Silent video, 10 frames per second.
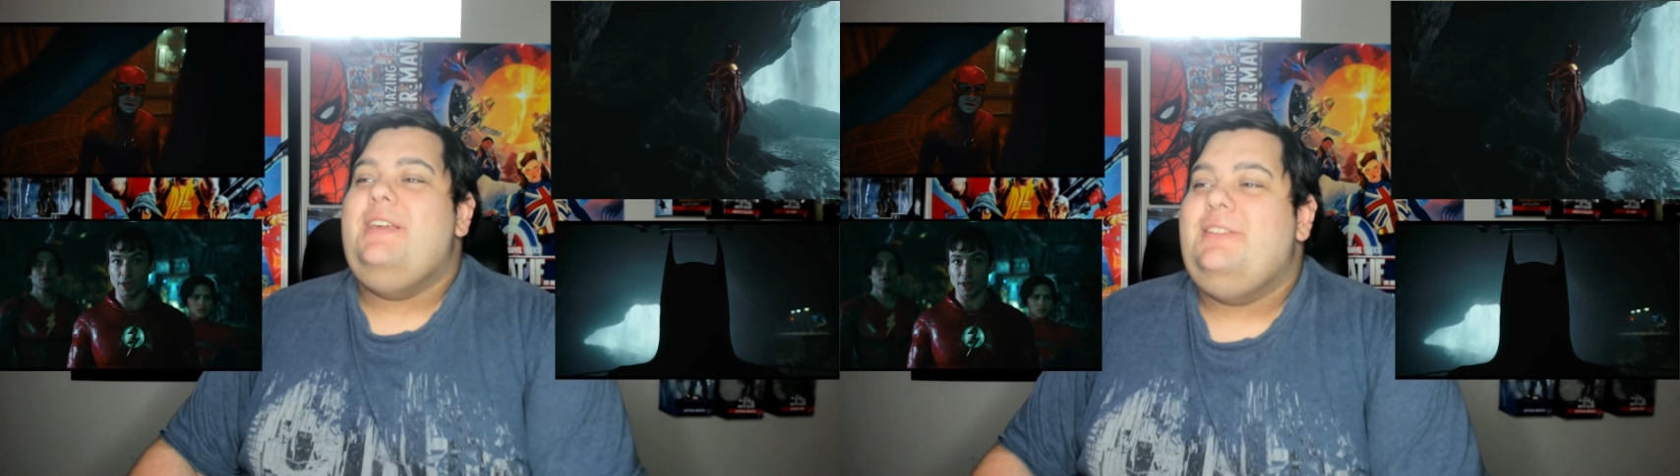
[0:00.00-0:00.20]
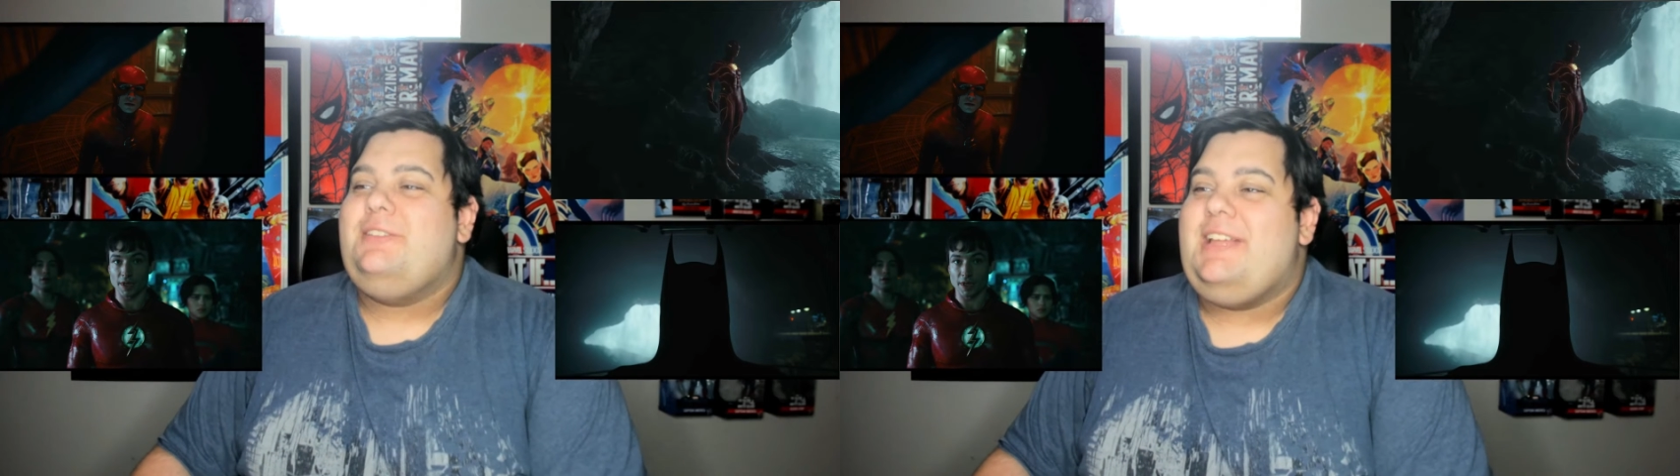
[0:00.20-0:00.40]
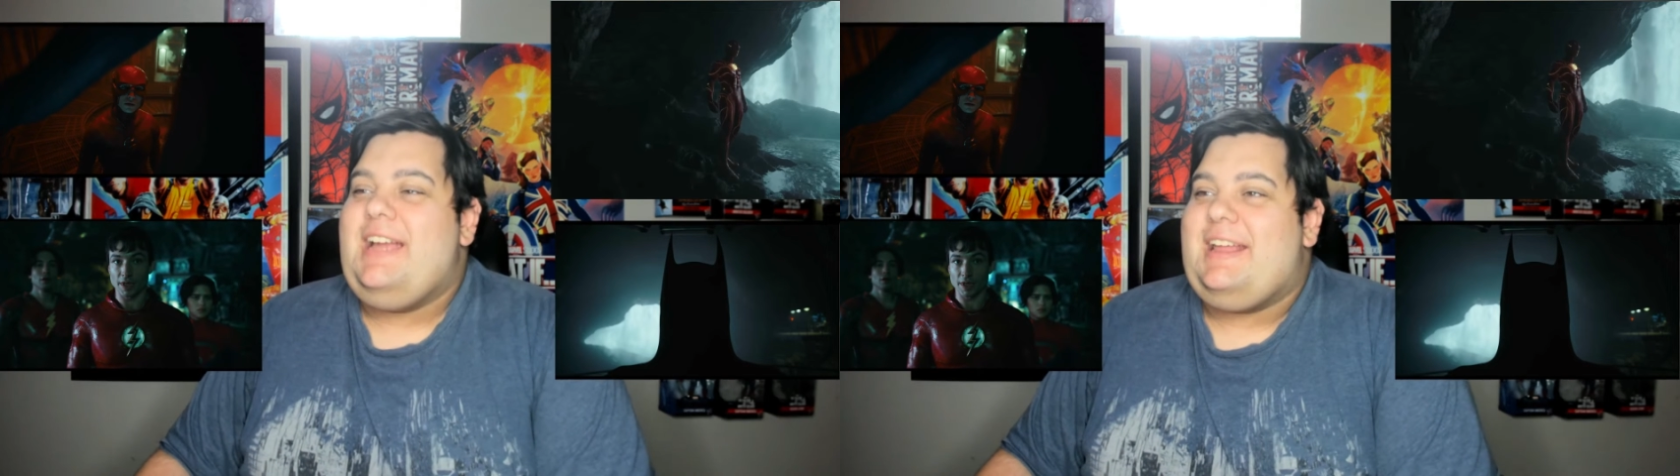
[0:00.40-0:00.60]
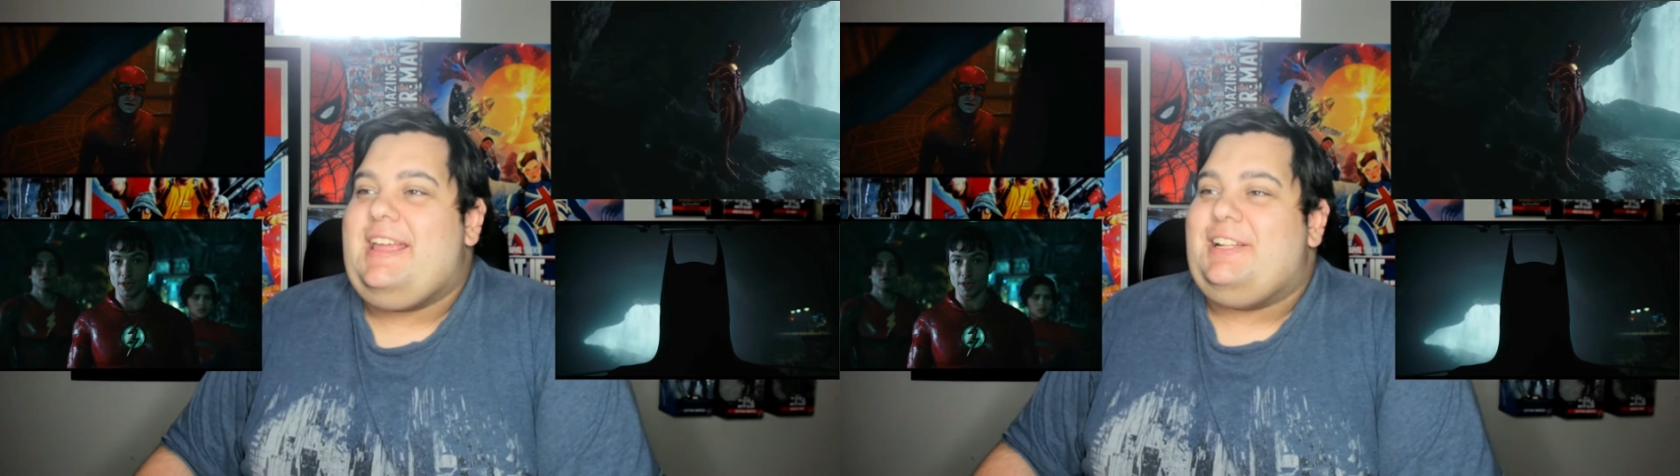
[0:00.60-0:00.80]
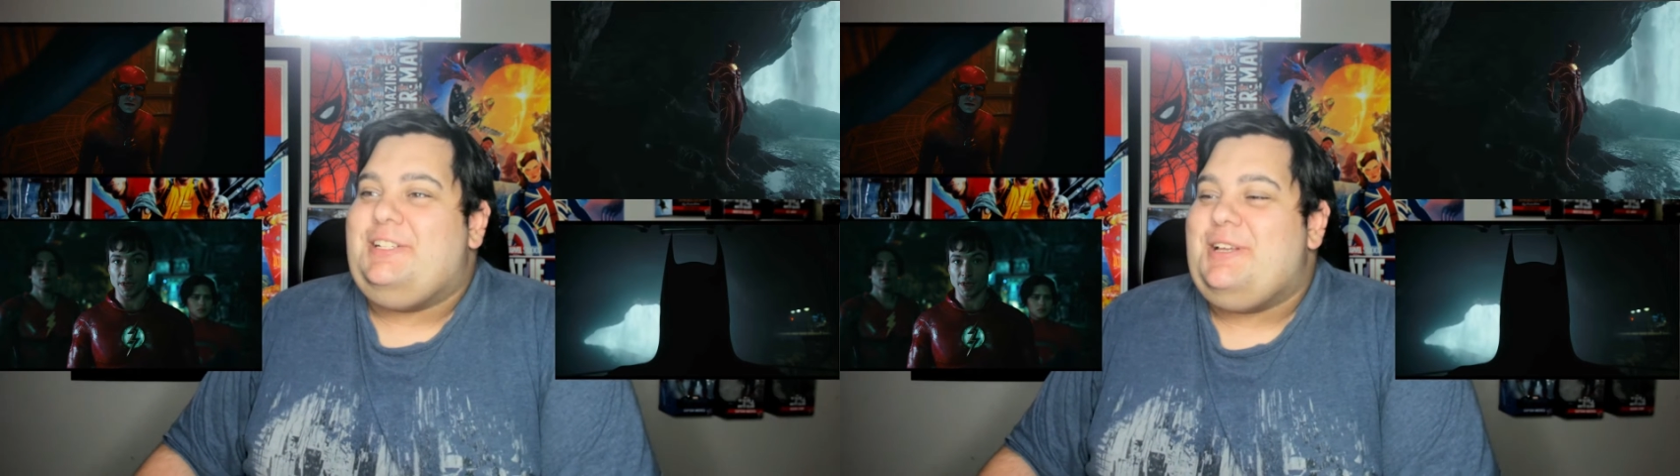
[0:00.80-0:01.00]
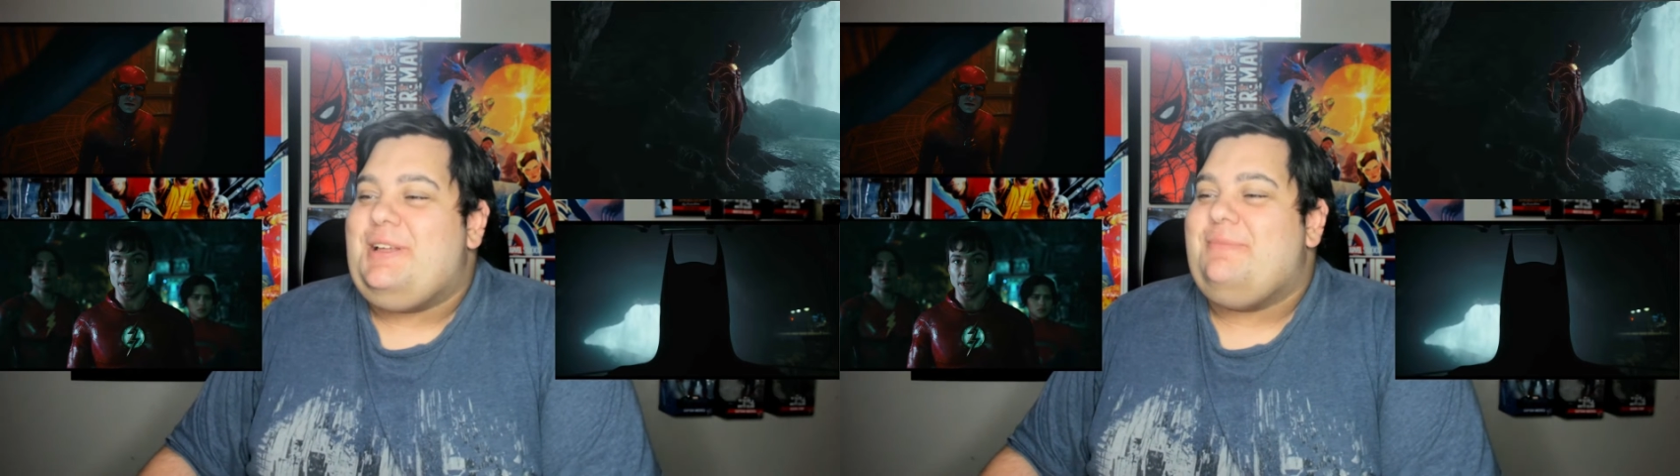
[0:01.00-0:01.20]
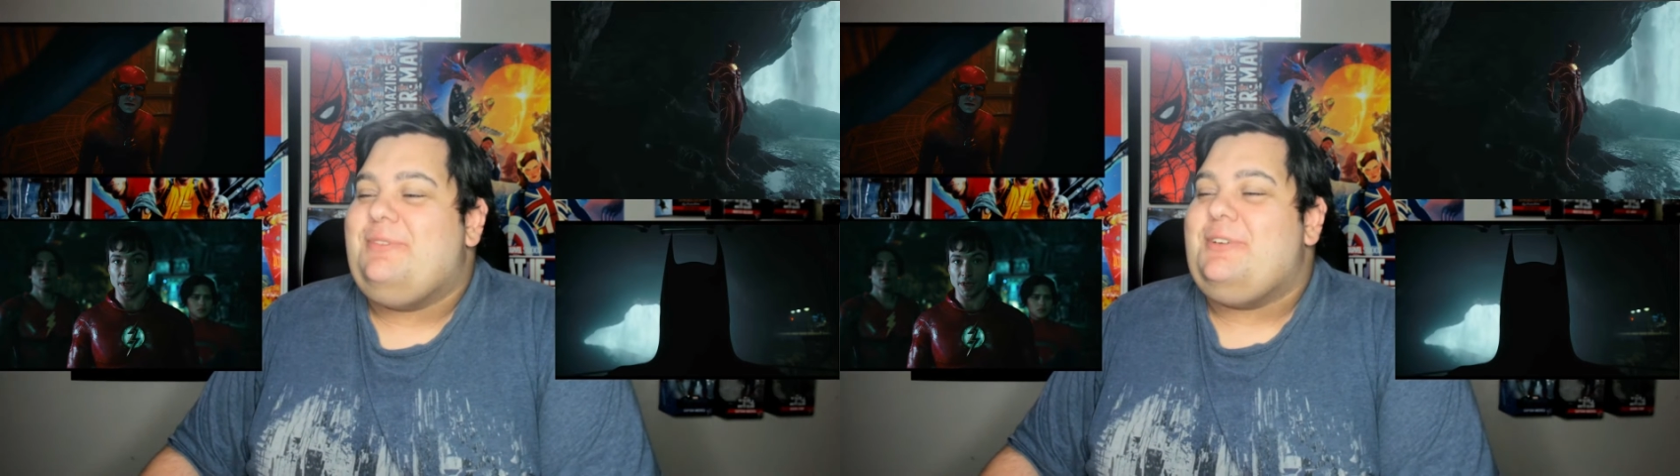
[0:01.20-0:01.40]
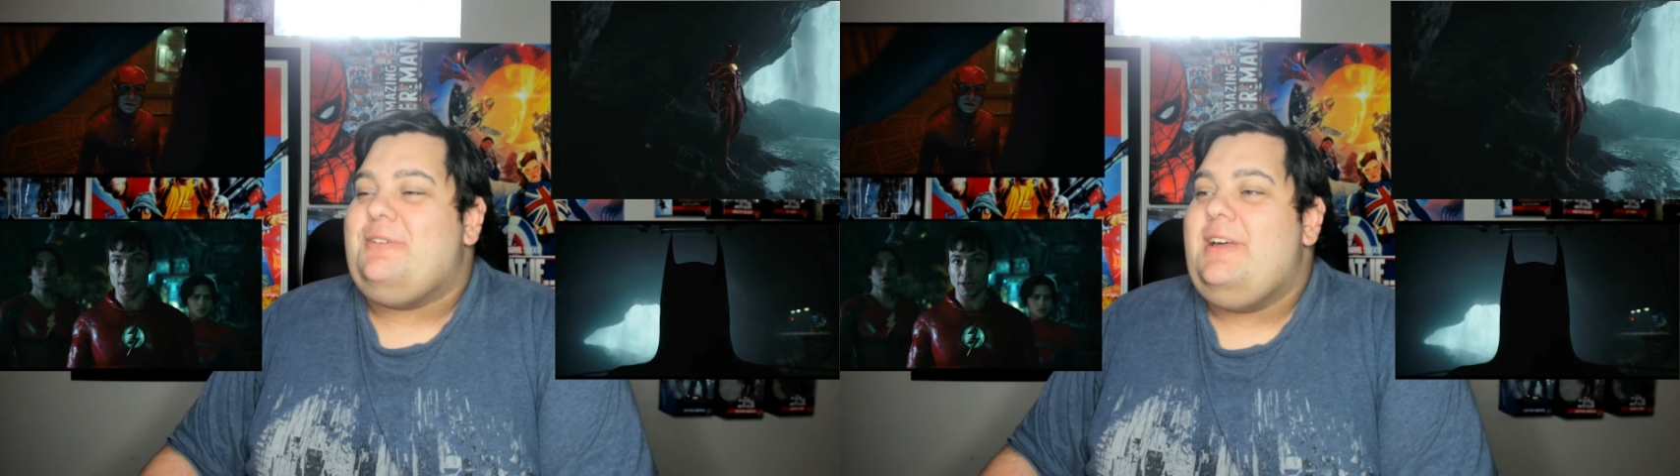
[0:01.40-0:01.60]
so they got to catch up.
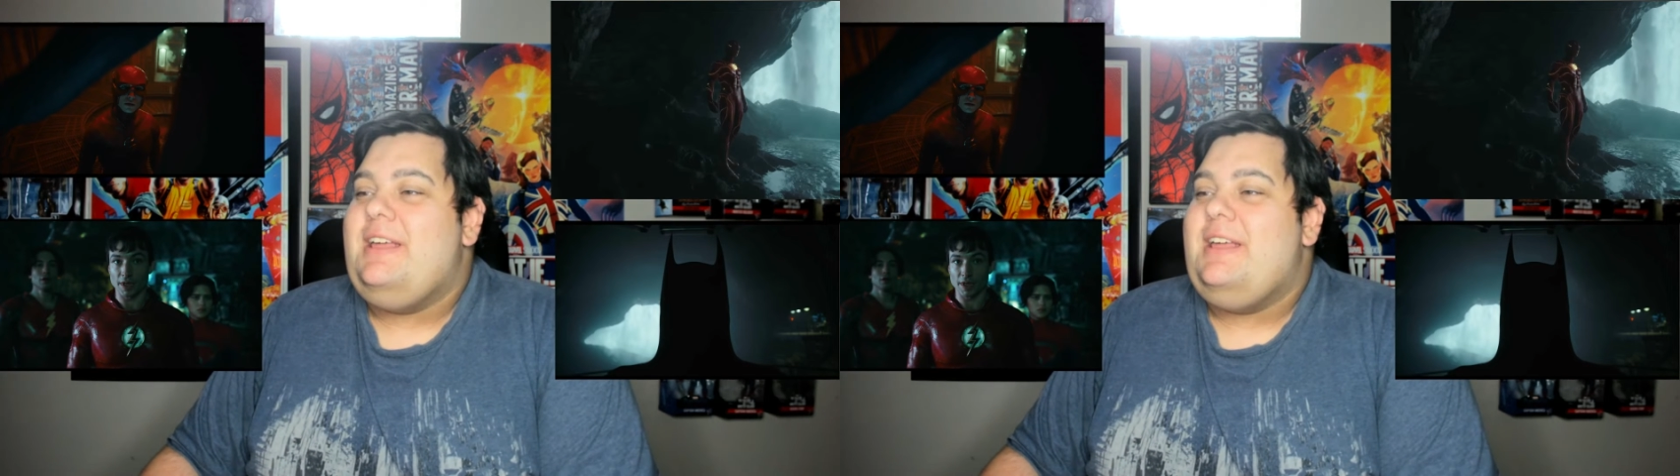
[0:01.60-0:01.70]
So